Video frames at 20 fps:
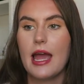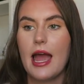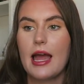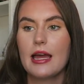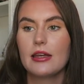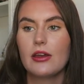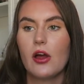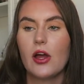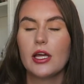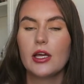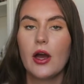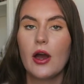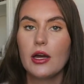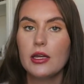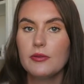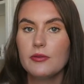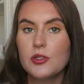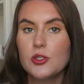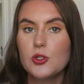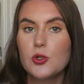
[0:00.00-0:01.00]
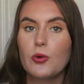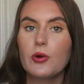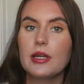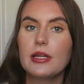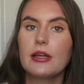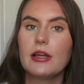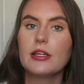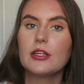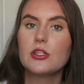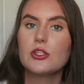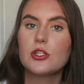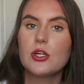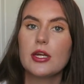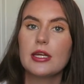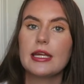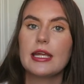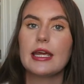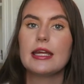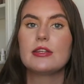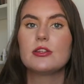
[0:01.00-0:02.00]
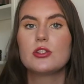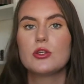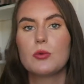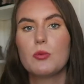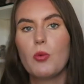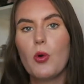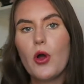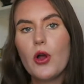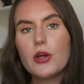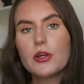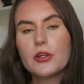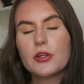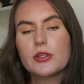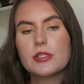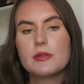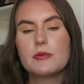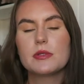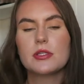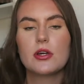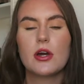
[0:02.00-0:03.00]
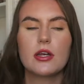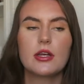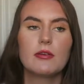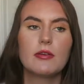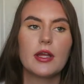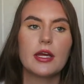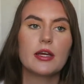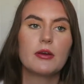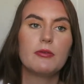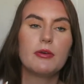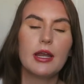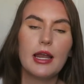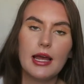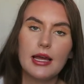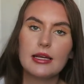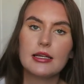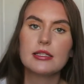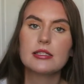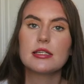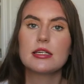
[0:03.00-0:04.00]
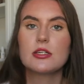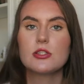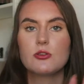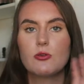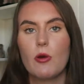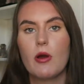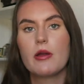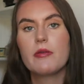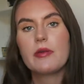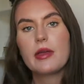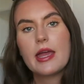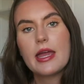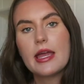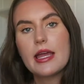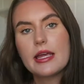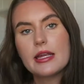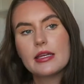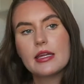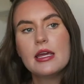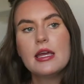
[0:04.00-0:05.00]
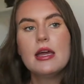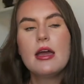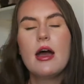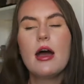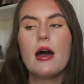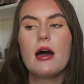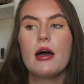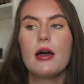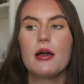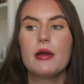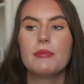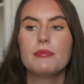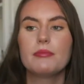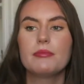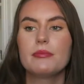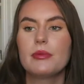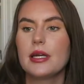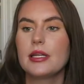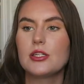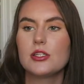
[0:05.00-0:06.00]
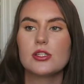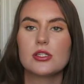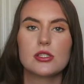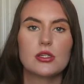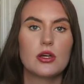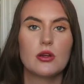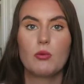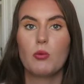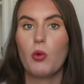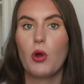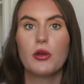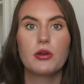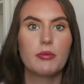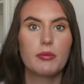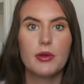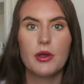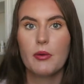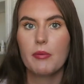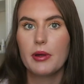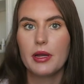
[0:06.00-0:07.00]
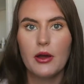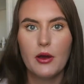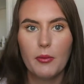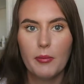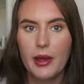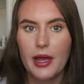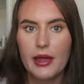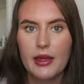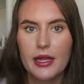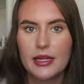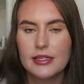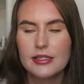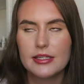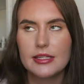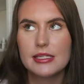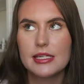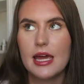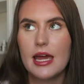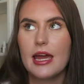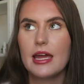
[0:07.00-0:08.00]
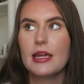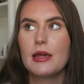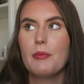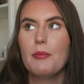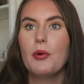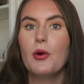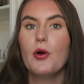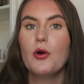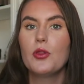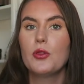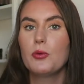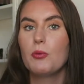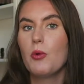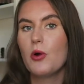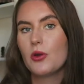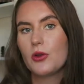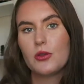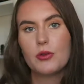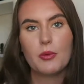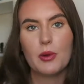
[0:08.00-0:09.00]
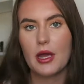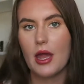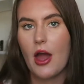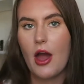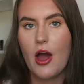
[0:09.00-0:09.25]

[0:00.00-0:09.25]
And I kind of enjoyed like the journey into work because it was kind of like relaxing drive in, um and it just kind of woke me up a little bit into the day. But the one on the way